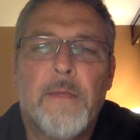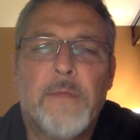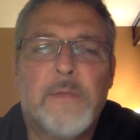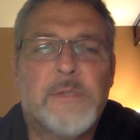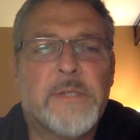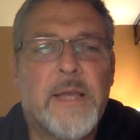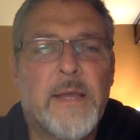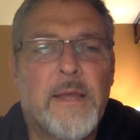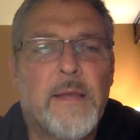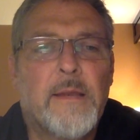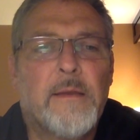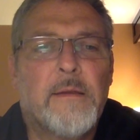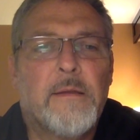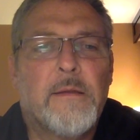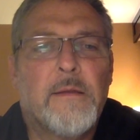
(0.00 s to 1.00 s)
The
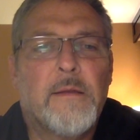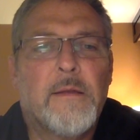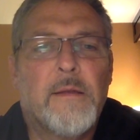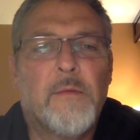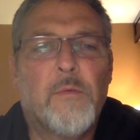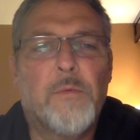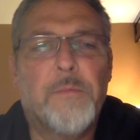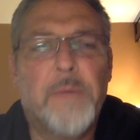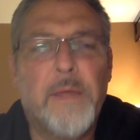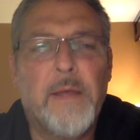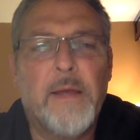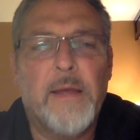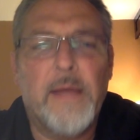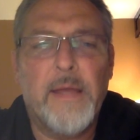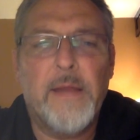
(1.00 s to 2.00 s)
second would be
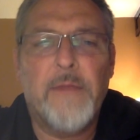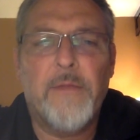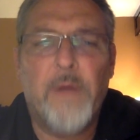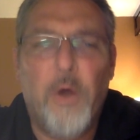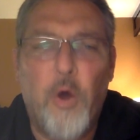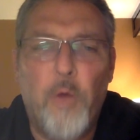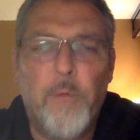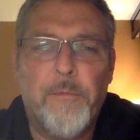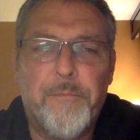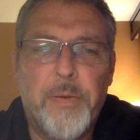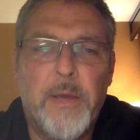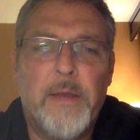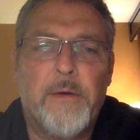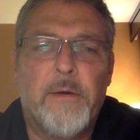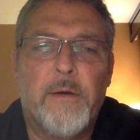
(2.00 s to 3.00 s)
again in the home of
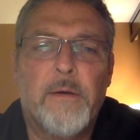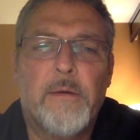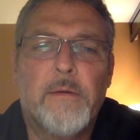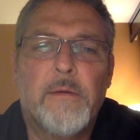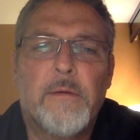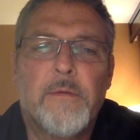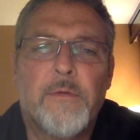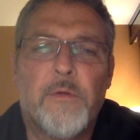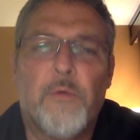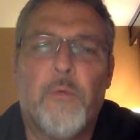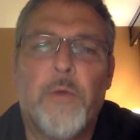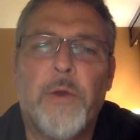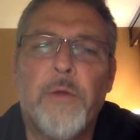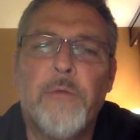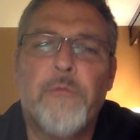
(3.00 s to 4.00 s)
Peter. The
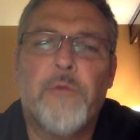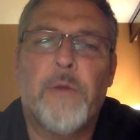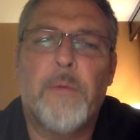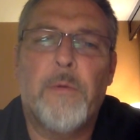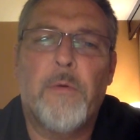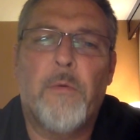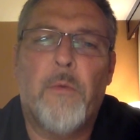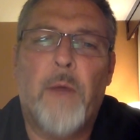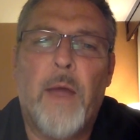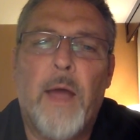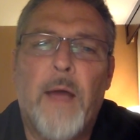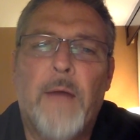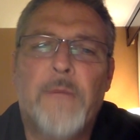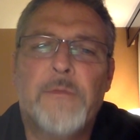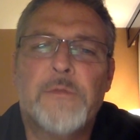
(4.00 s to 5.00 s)
real trouble
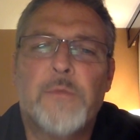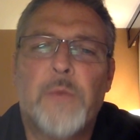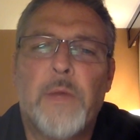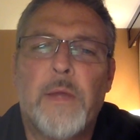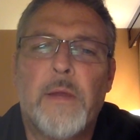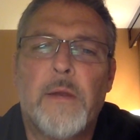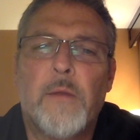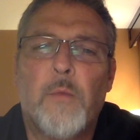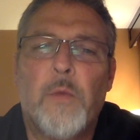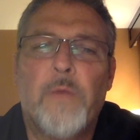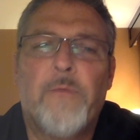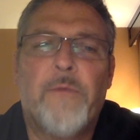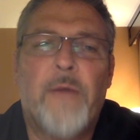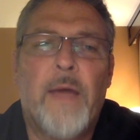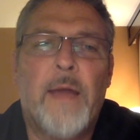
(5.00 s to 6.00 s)
arrives when we
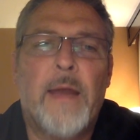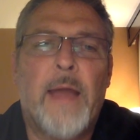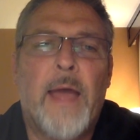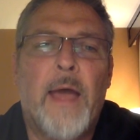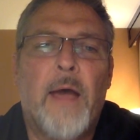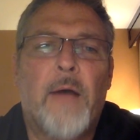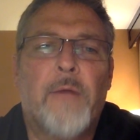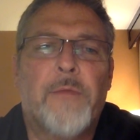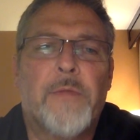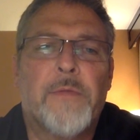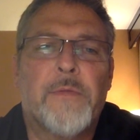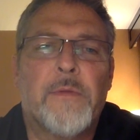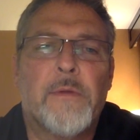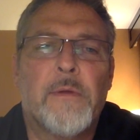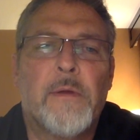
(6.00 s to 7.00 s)
find out
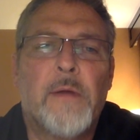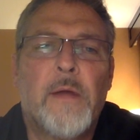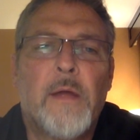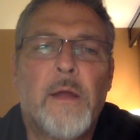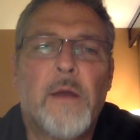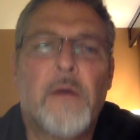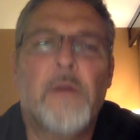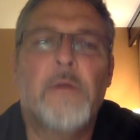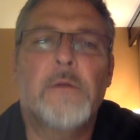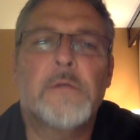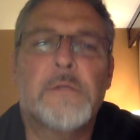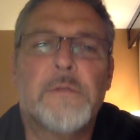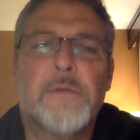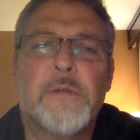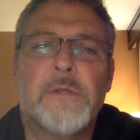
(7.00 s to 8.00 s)
that the
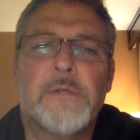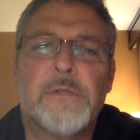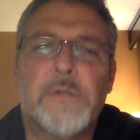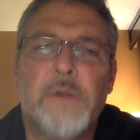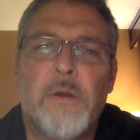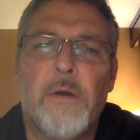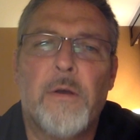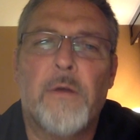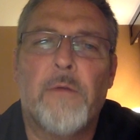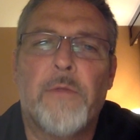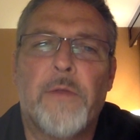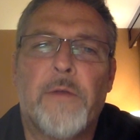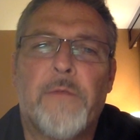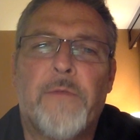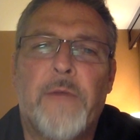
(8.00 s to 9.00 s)
looks of concern on
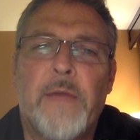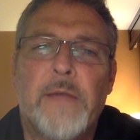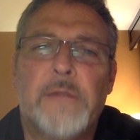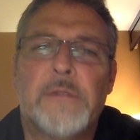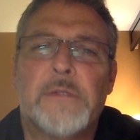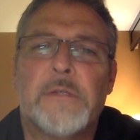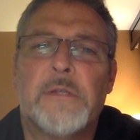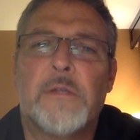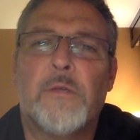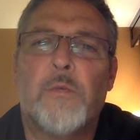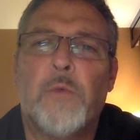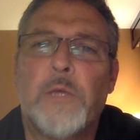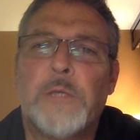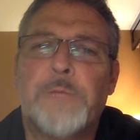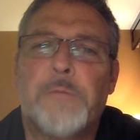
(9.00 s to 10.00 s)
their faces and the
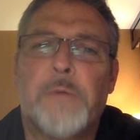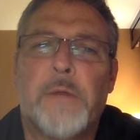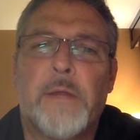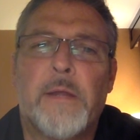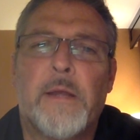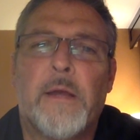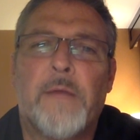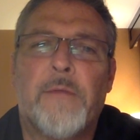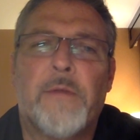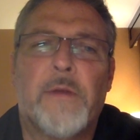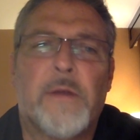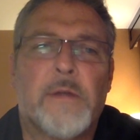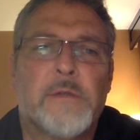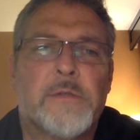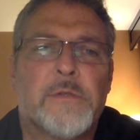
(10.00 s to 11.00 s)
whispering of their
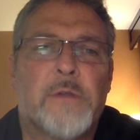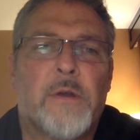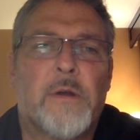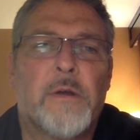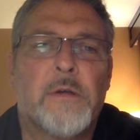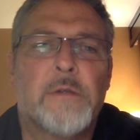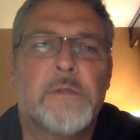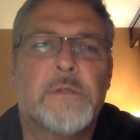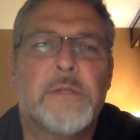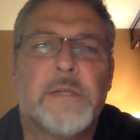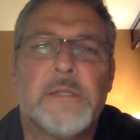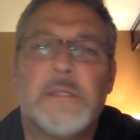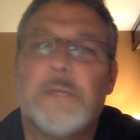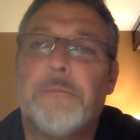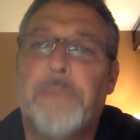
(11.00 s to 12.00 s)
concerns
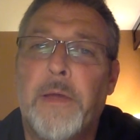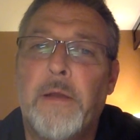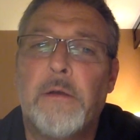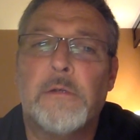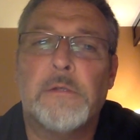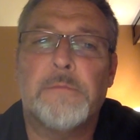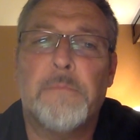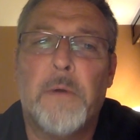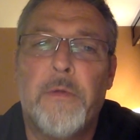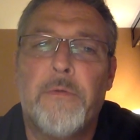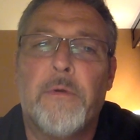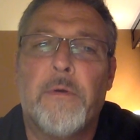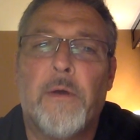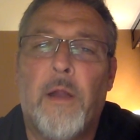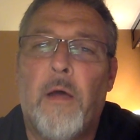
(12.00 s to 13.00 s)
is that Peter's
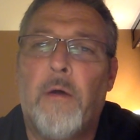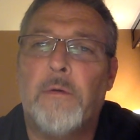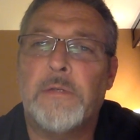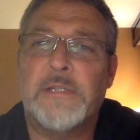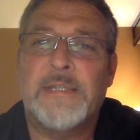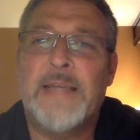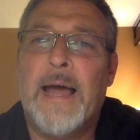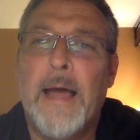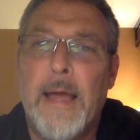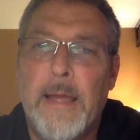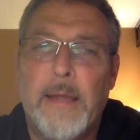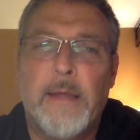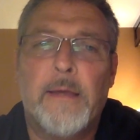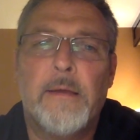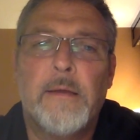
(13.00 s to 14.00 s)
mother-in-law is
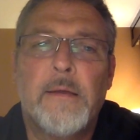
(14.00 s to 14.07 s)
dying.